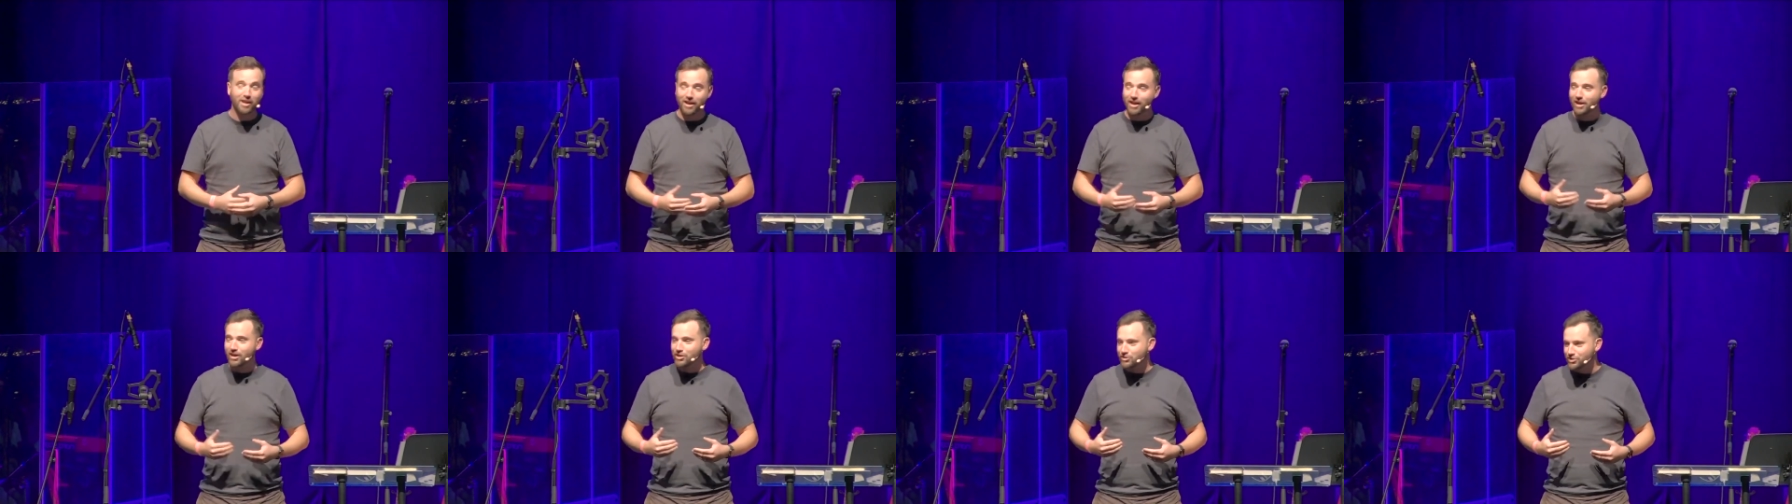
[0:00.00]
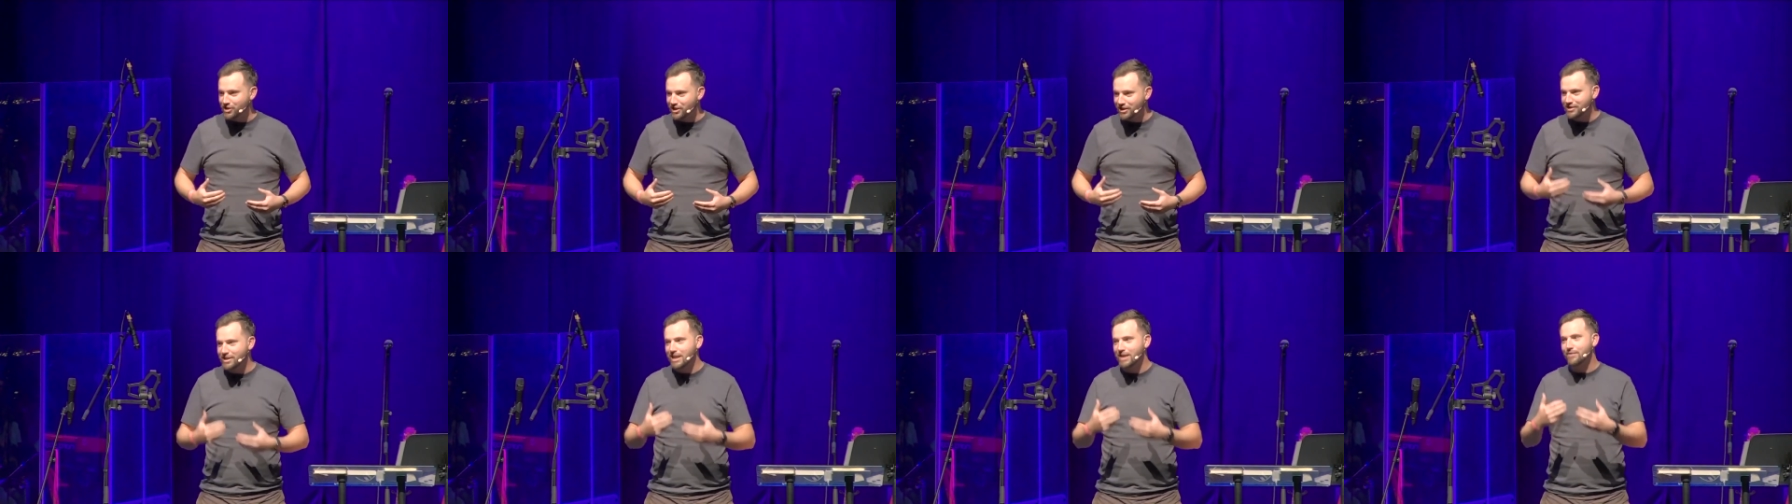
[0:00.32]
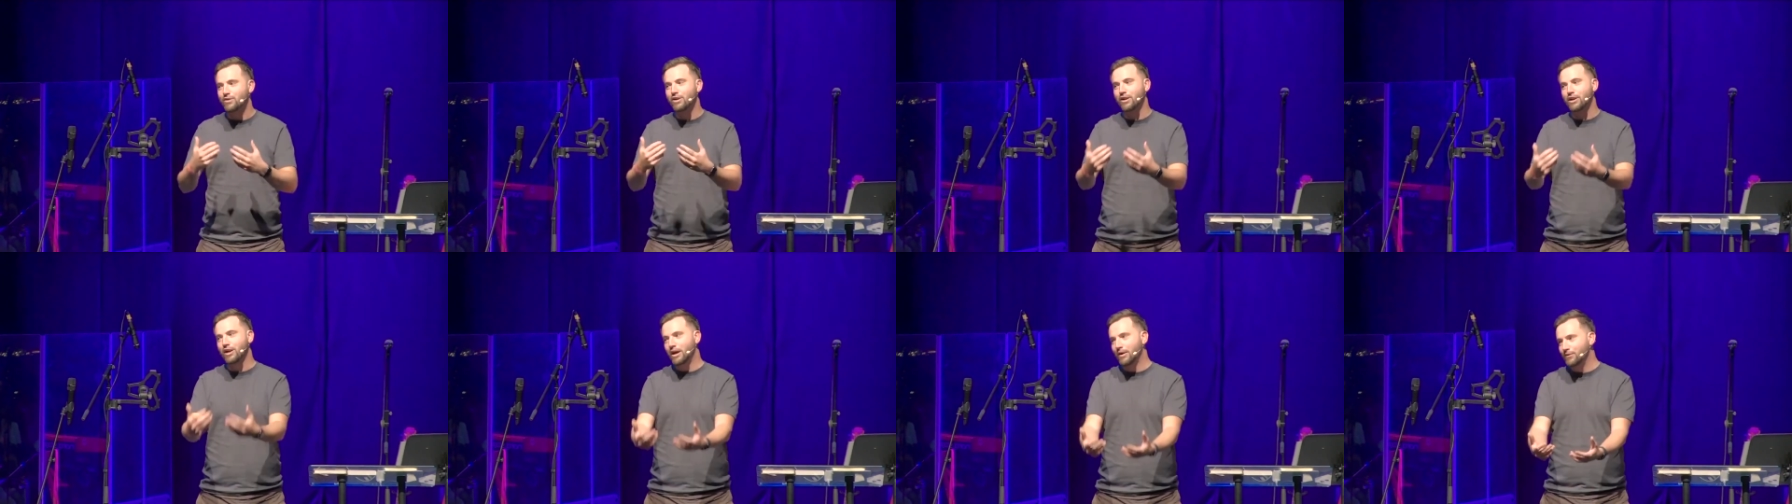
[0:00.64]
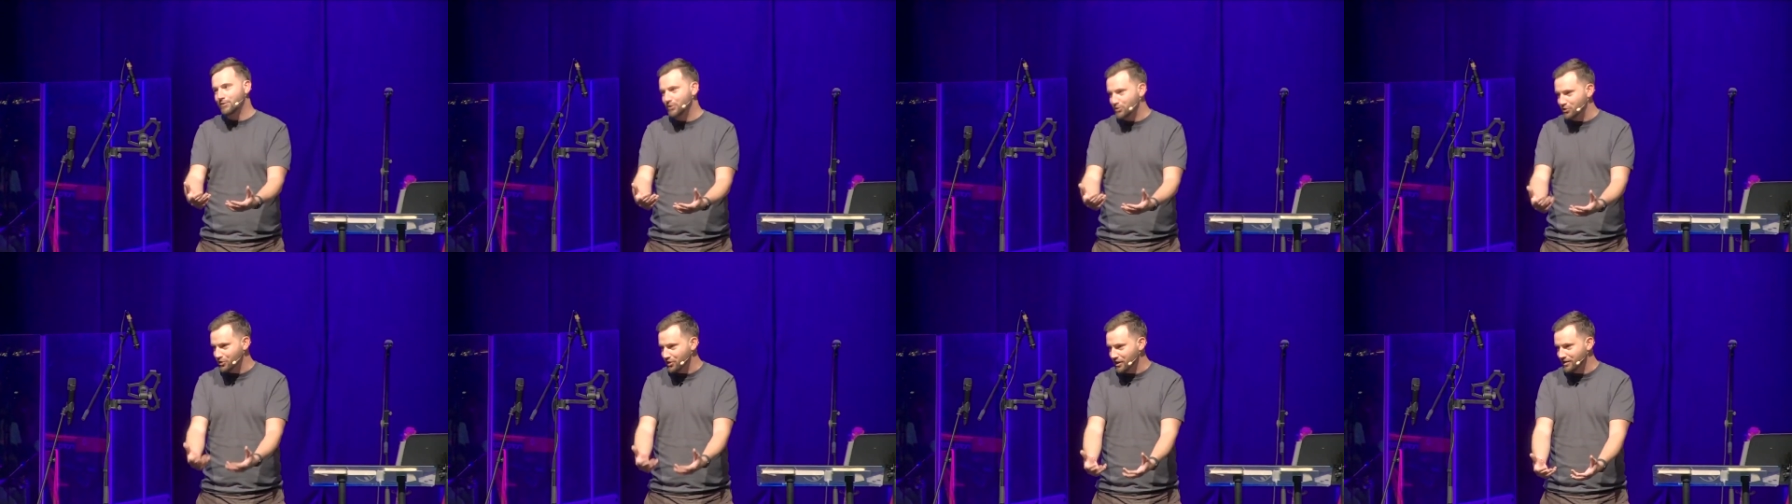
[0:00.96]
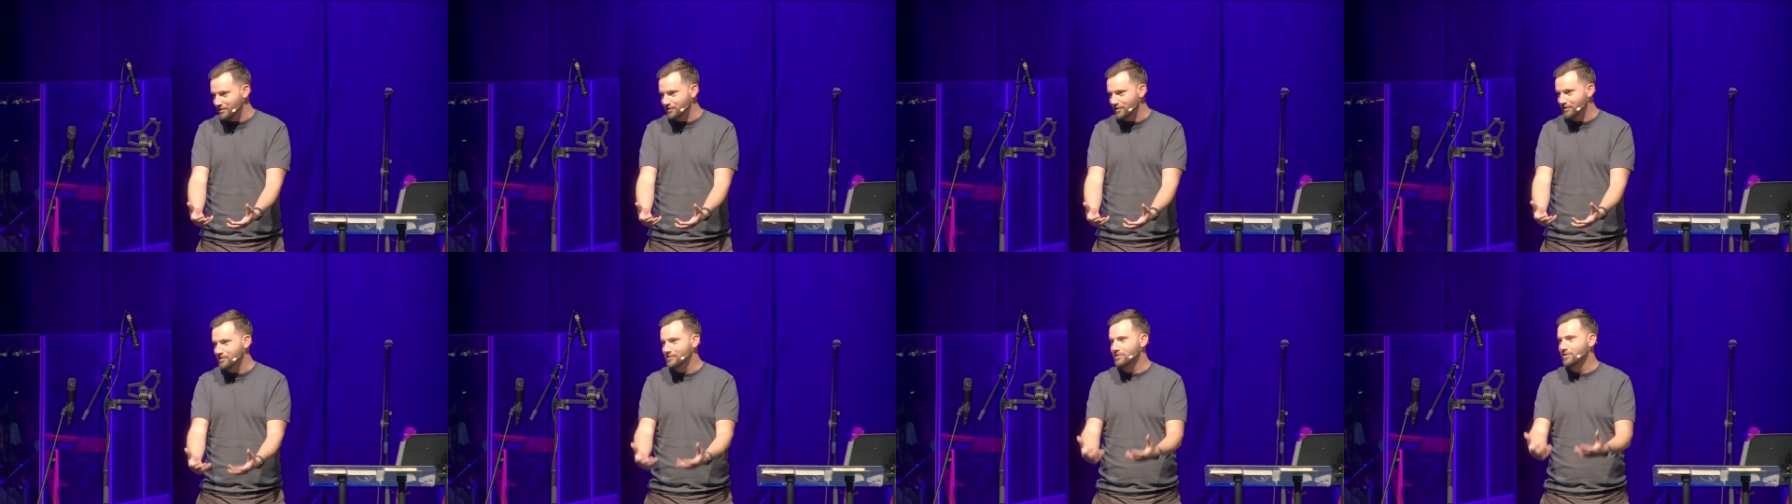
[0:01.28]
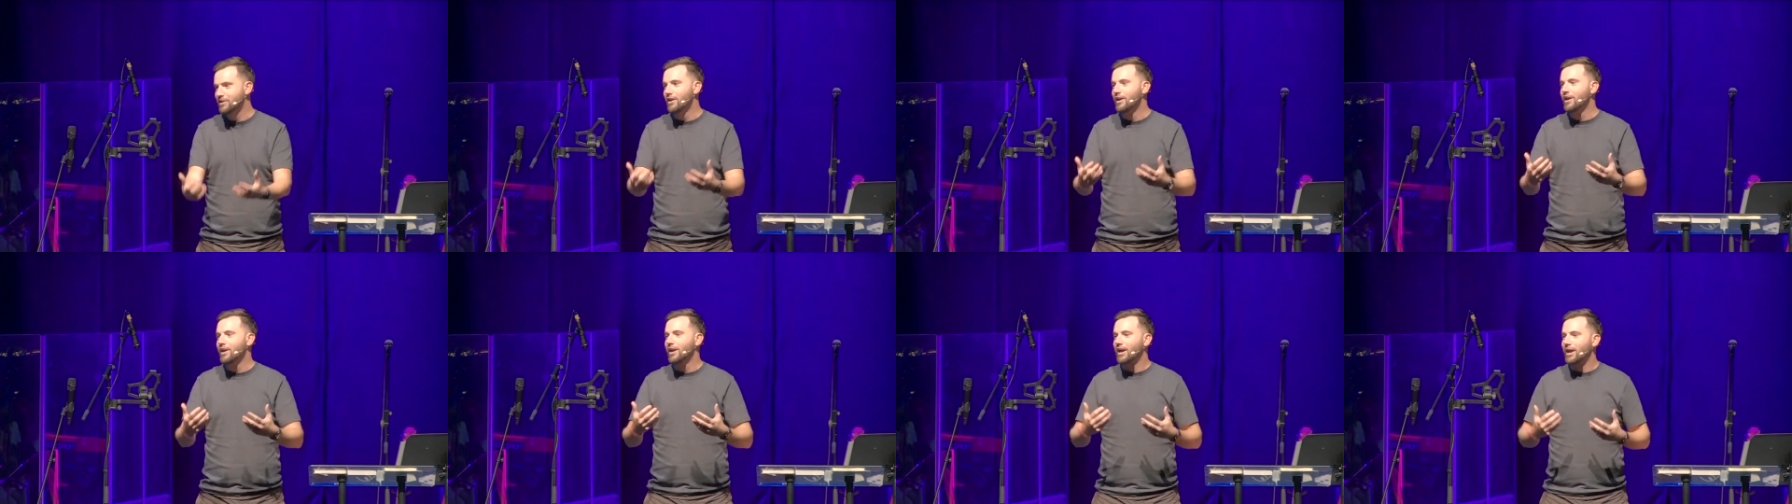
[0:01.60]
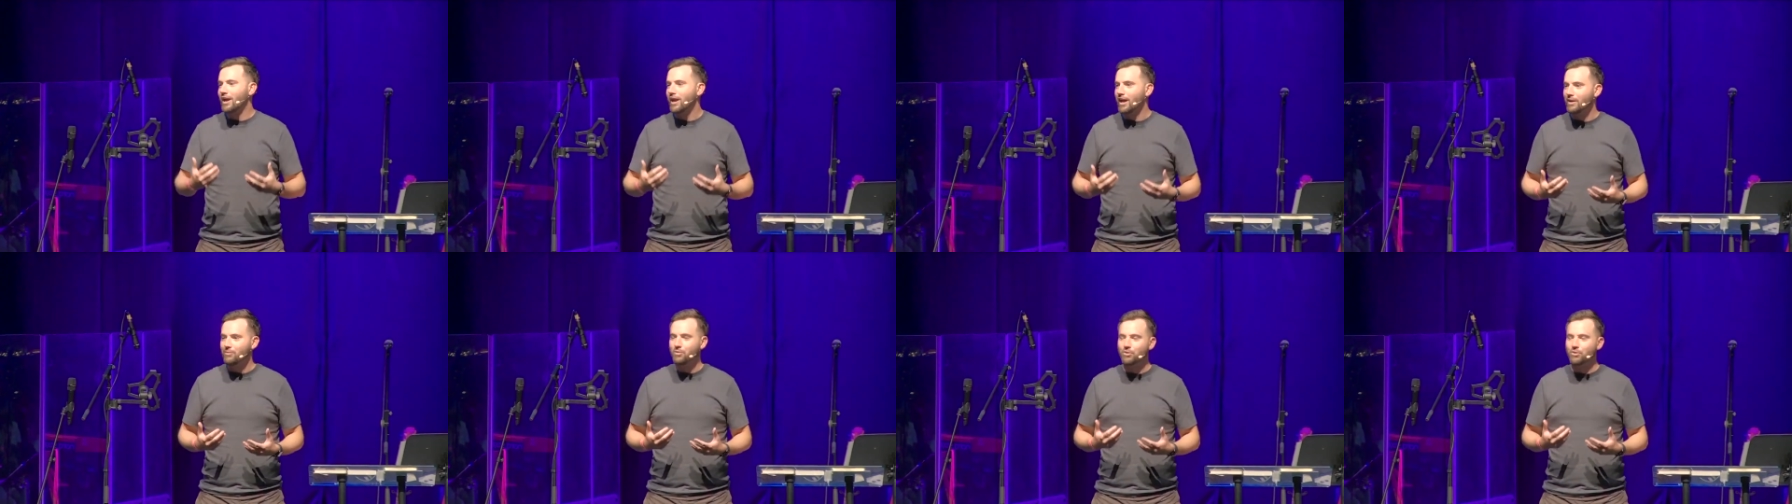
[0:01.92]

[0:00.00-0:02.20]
She's given her life to Jesus and um,